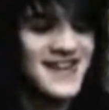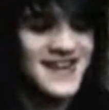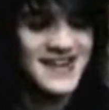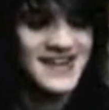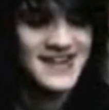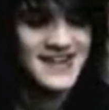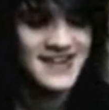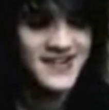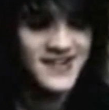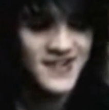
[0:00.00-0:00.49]

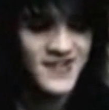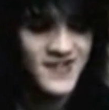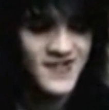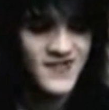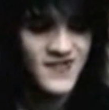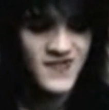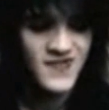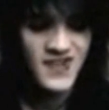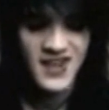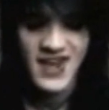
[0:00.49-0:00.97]
I
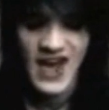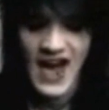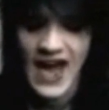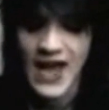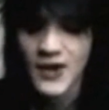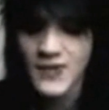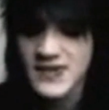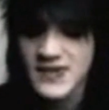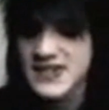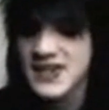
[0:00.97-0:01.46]

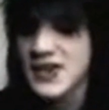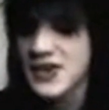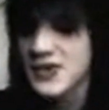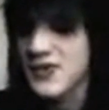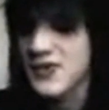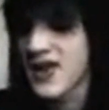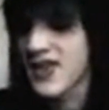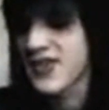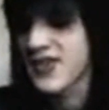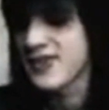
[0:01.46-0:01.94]
always
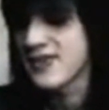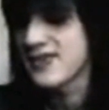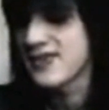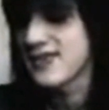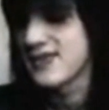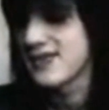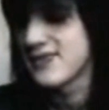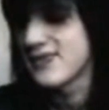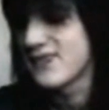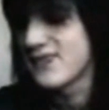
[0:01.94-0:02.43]
go with
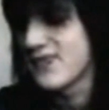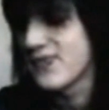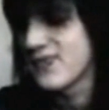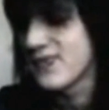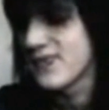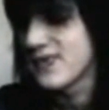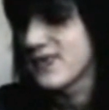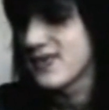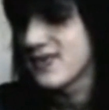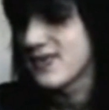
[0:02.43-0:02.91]

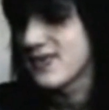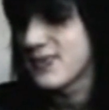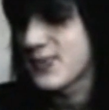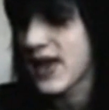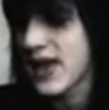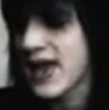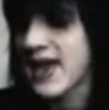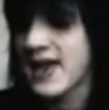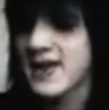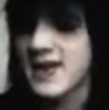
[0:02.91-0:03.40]

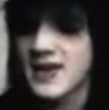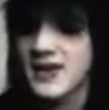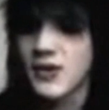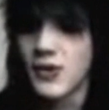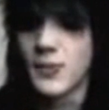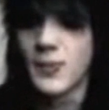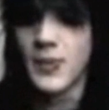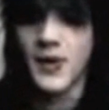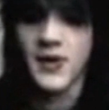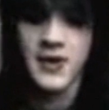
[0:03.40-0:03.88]

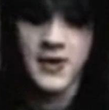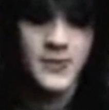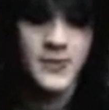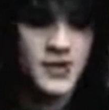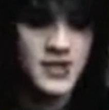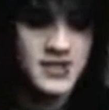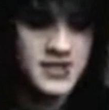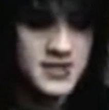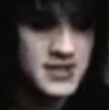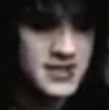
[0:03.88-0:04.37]
Panic or Burning
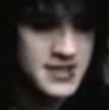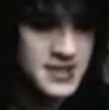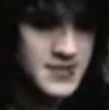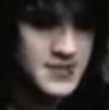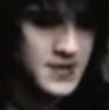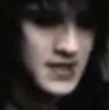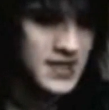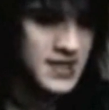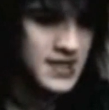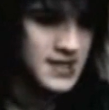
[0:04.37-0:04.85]
Bridges
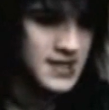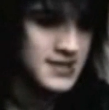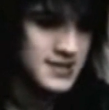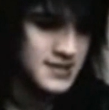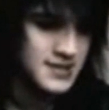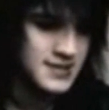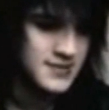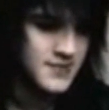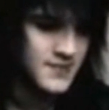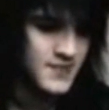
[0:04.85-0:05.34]
just
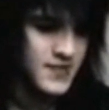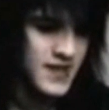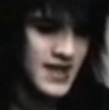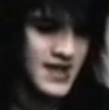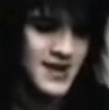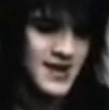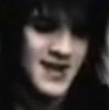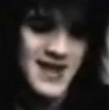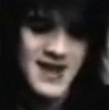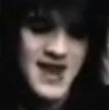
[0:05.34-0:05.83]
because,
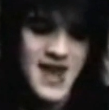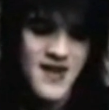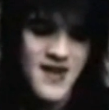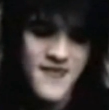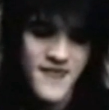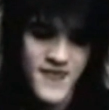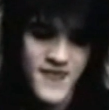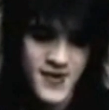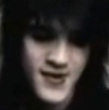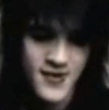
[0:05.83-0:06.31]
and
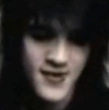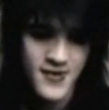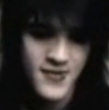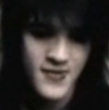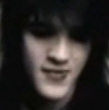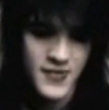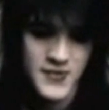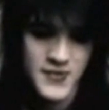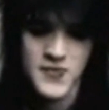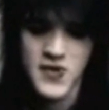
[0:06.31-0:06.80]
not
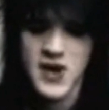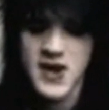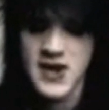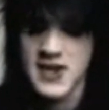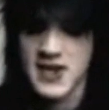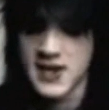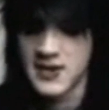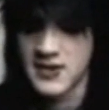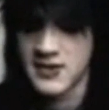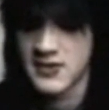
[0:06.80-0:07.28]
for the
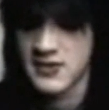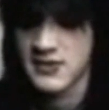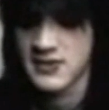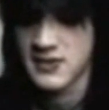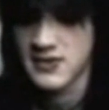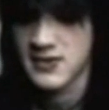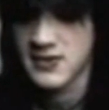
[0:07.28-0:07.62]
writing